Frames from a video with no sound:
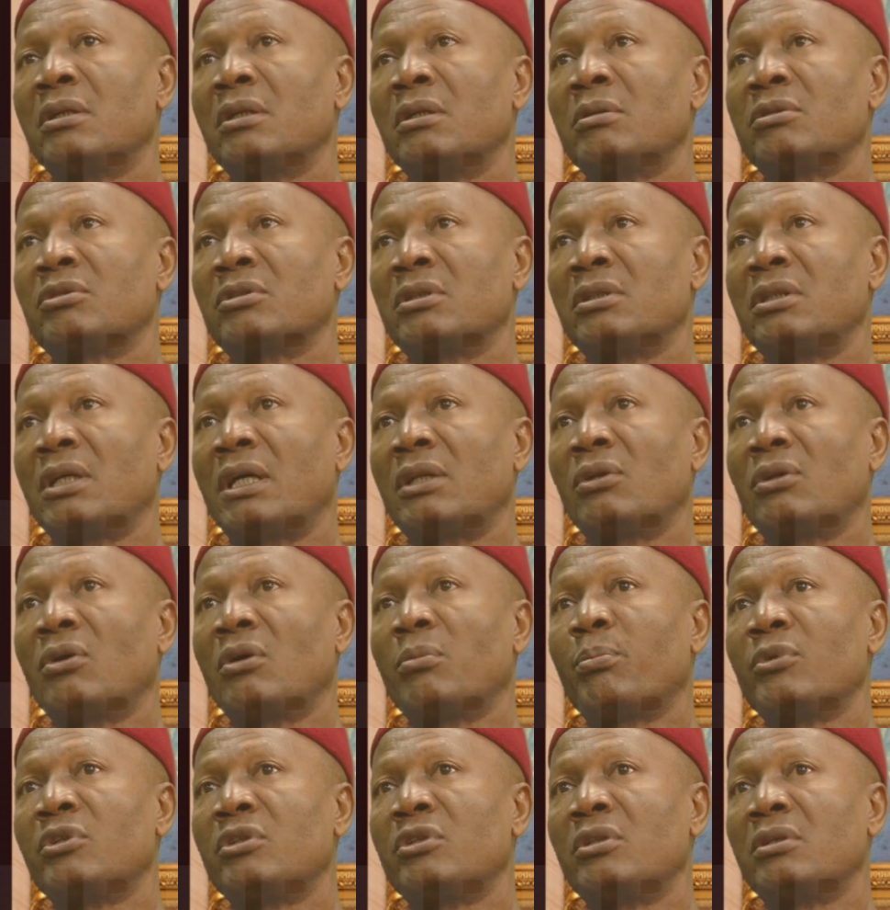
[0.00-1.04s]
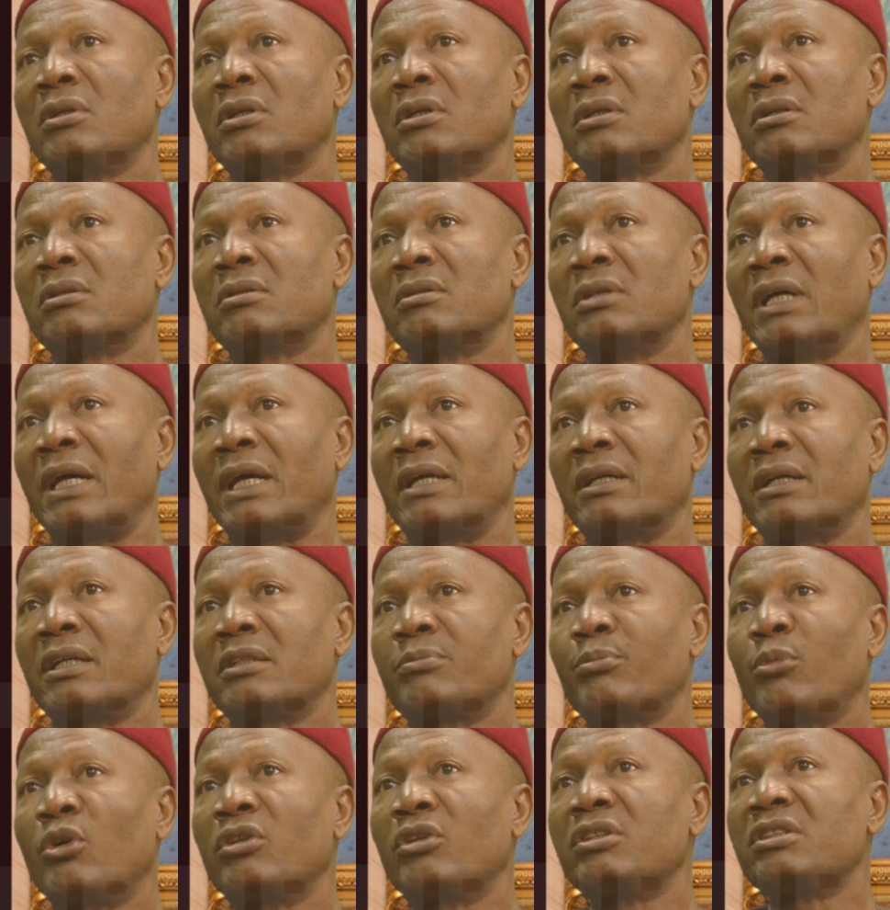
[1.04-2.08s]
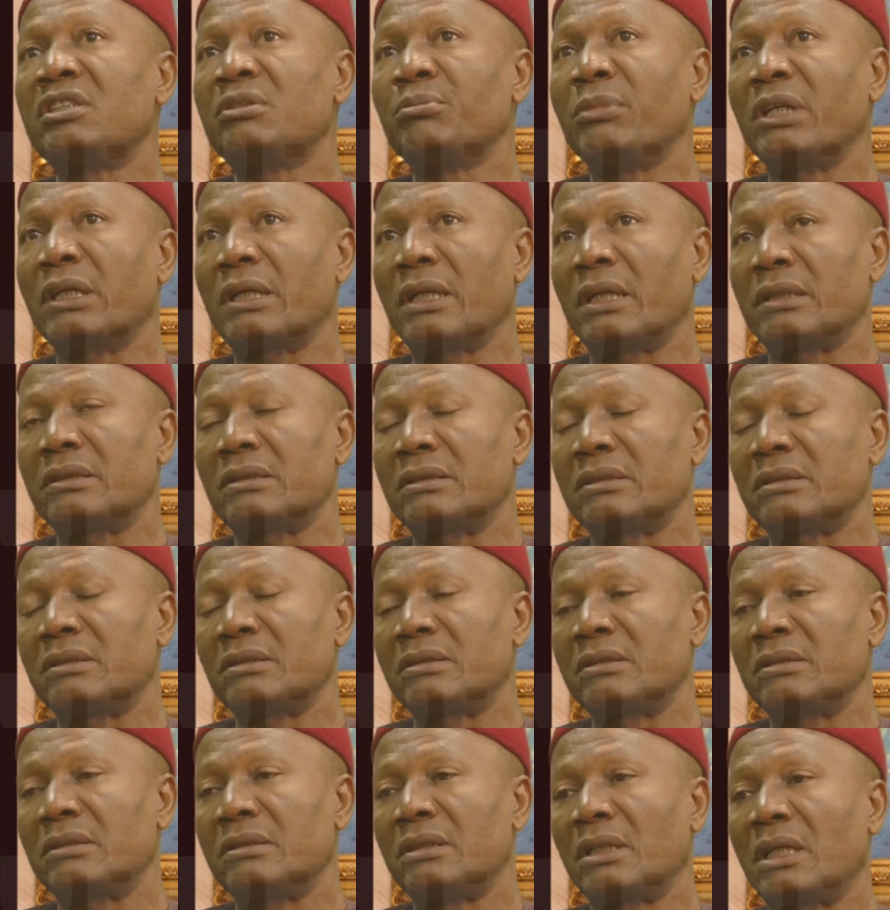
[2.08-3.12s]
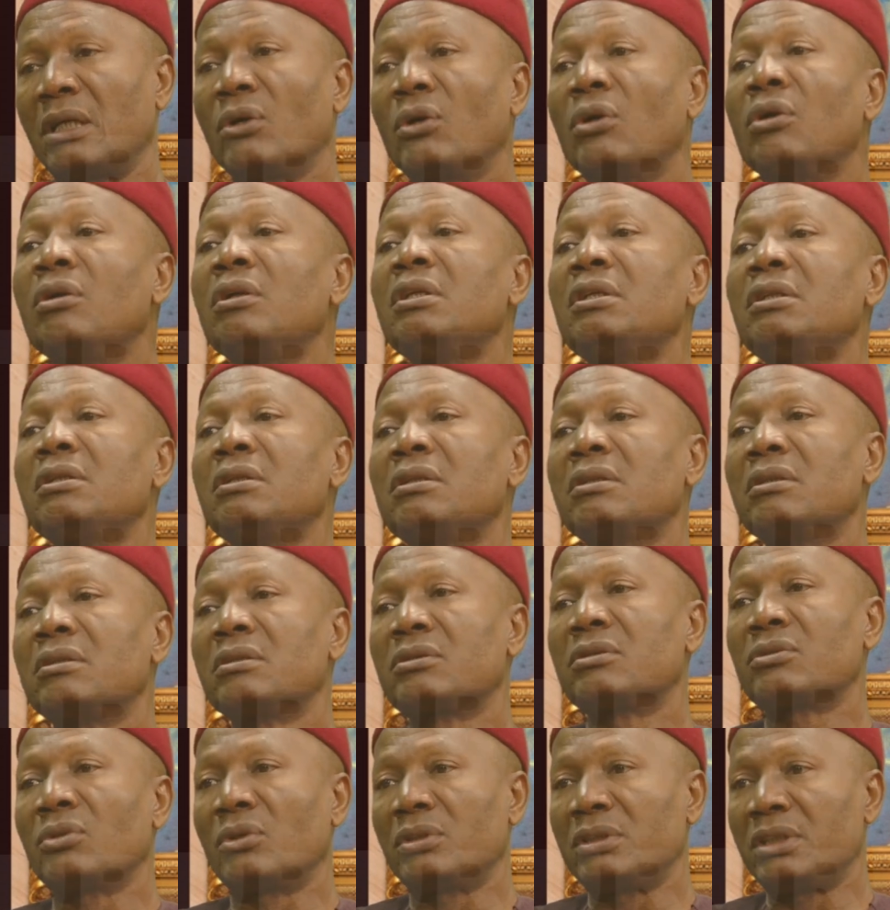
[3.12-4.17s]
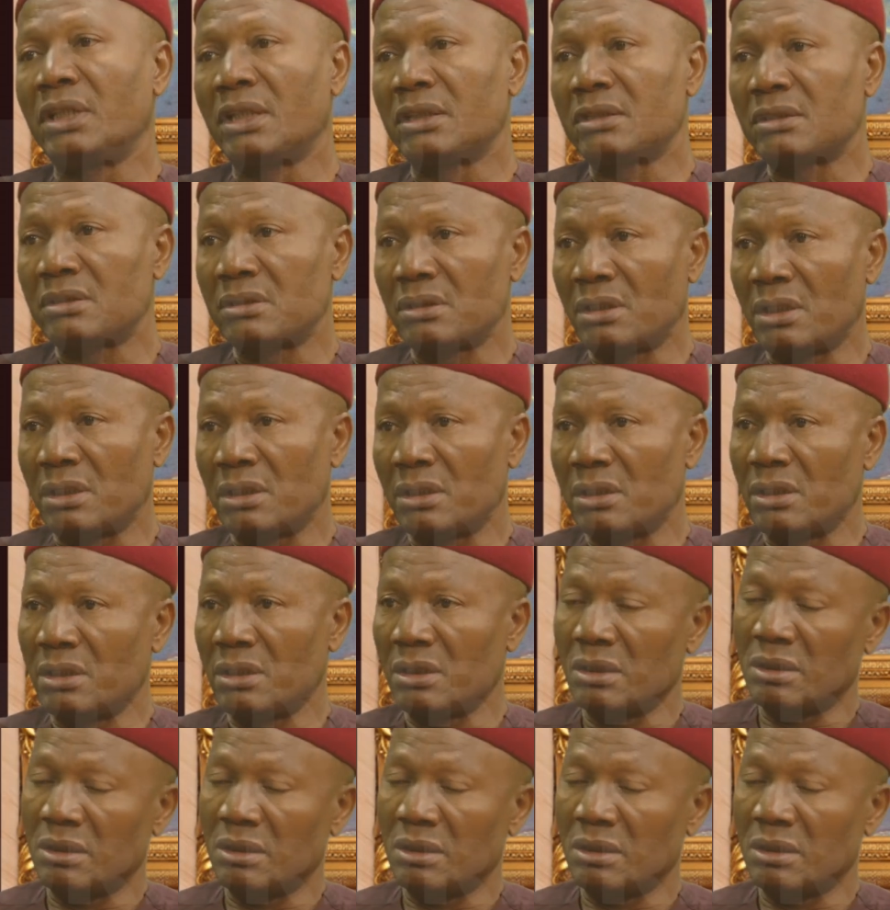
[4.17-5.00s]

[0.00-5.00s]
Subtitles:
they are not direct policy makers. They can only suggest and